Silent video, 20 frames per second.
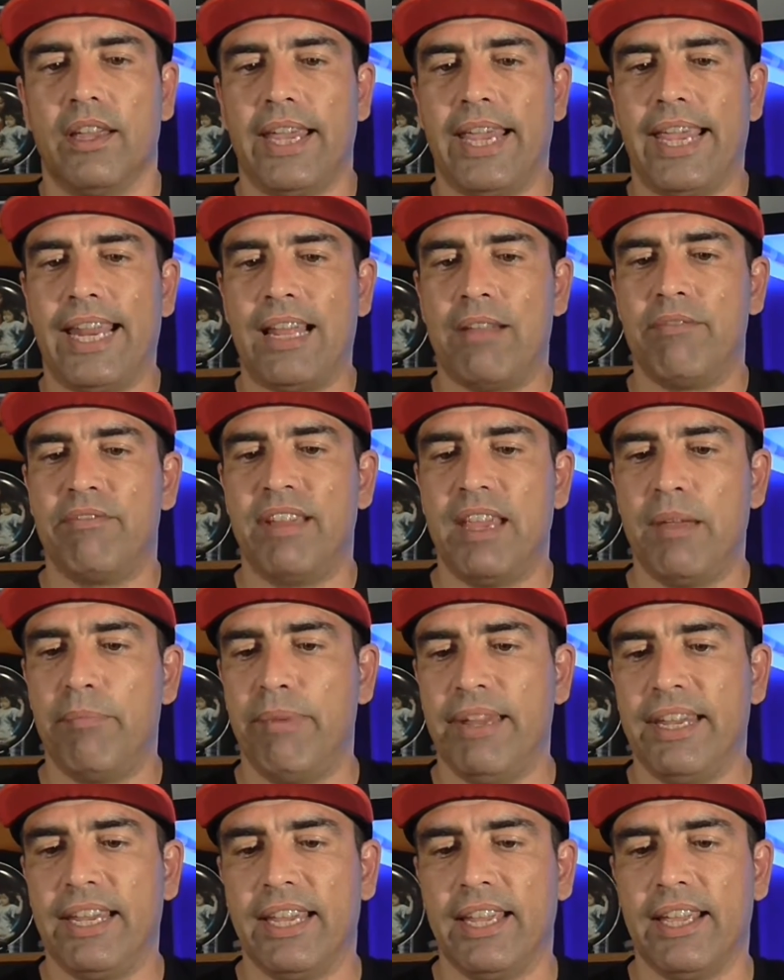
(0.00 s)
And I'm
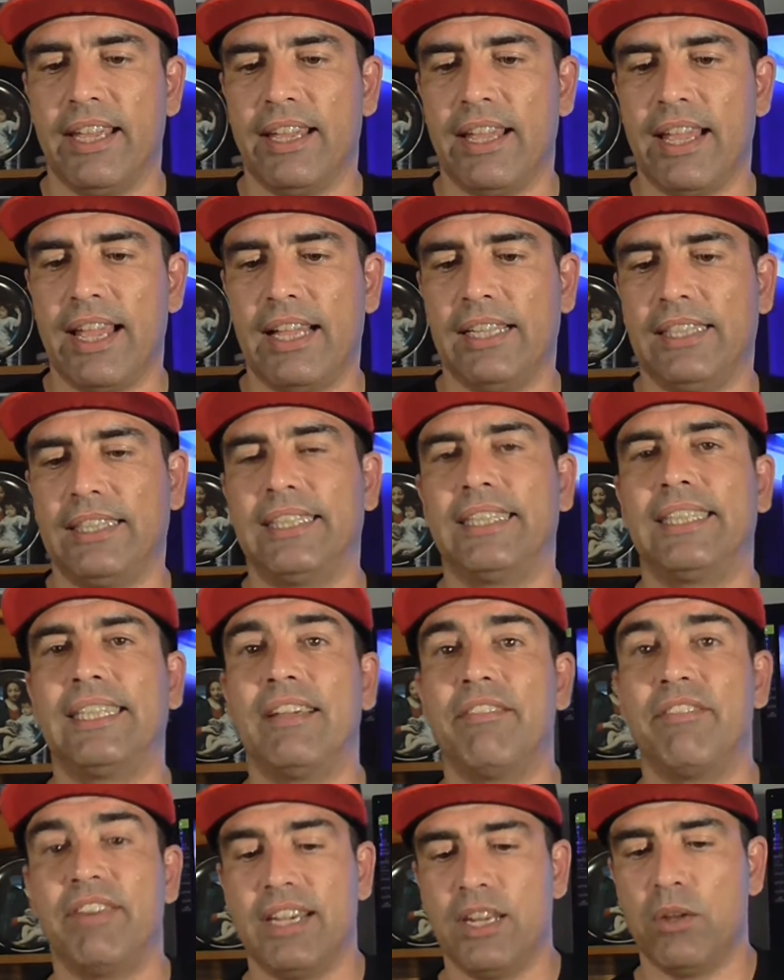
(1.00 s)
vaping it at
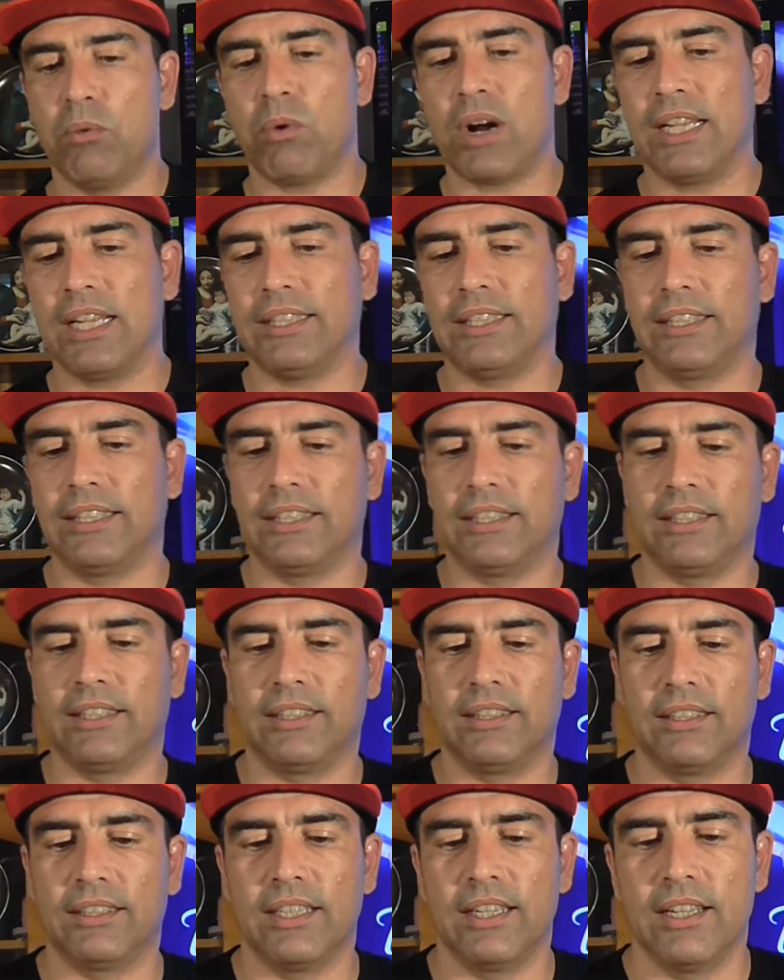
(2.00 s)
70 watts,
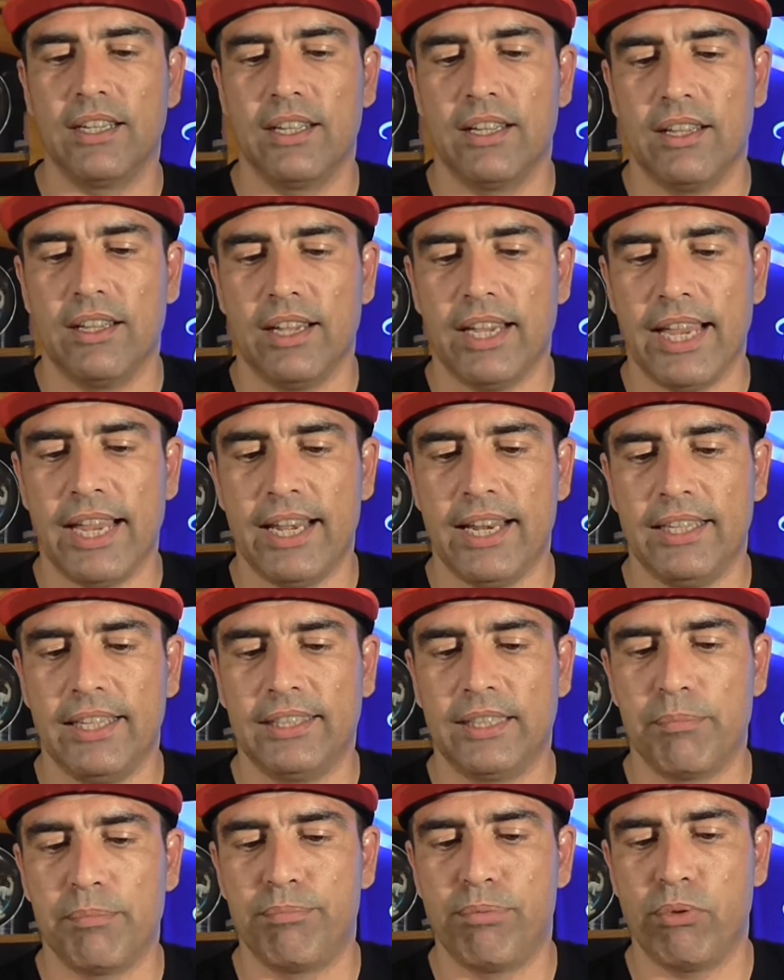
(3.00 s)
and
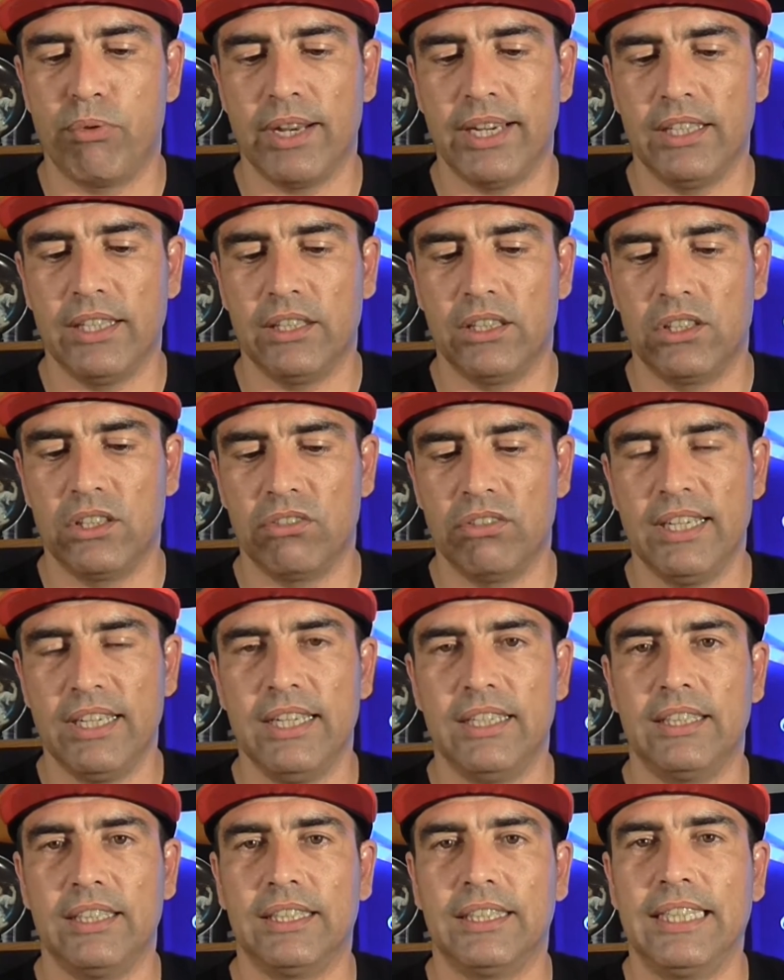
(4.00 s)
it's a
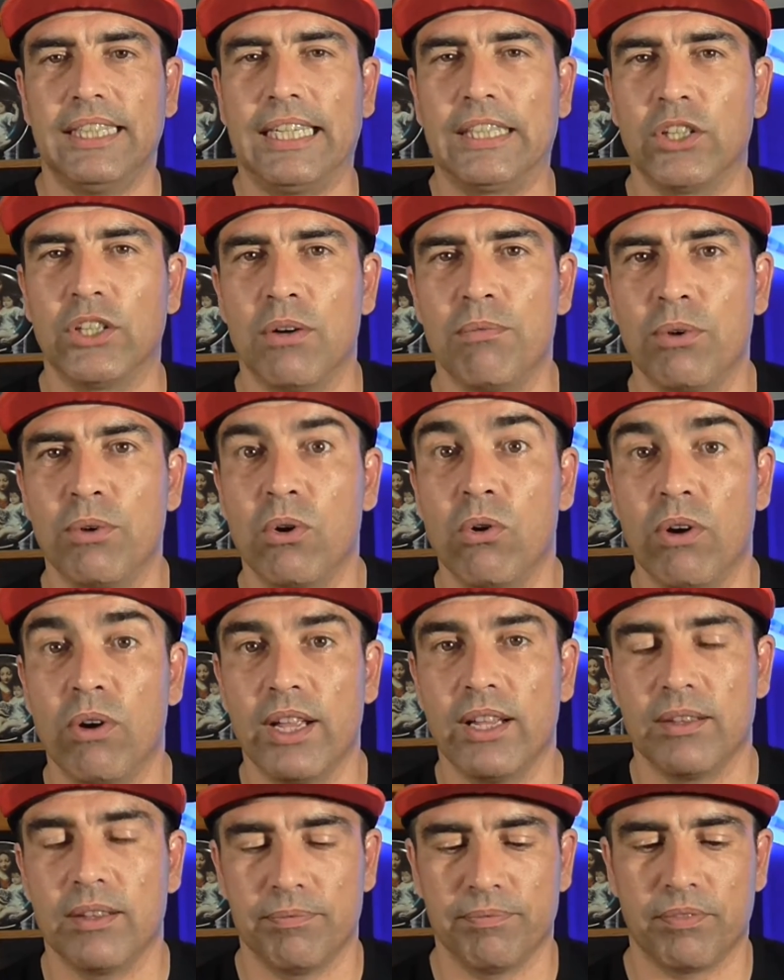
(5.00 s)
0.36 ohm
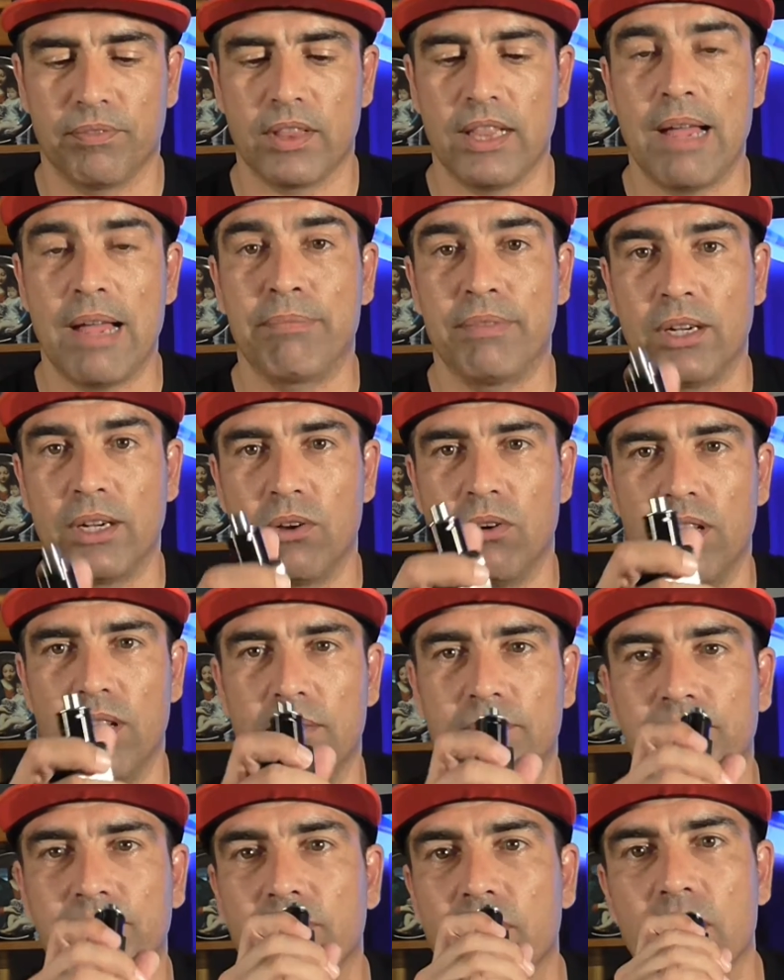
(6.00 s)
coil, Clapton
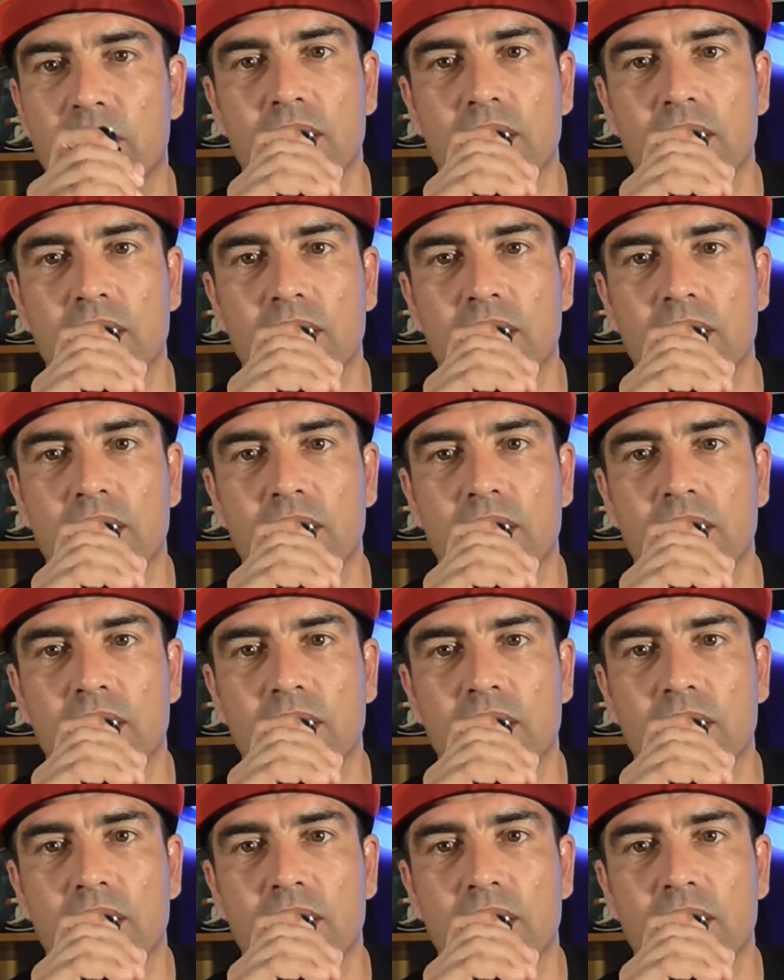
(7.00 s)
coil.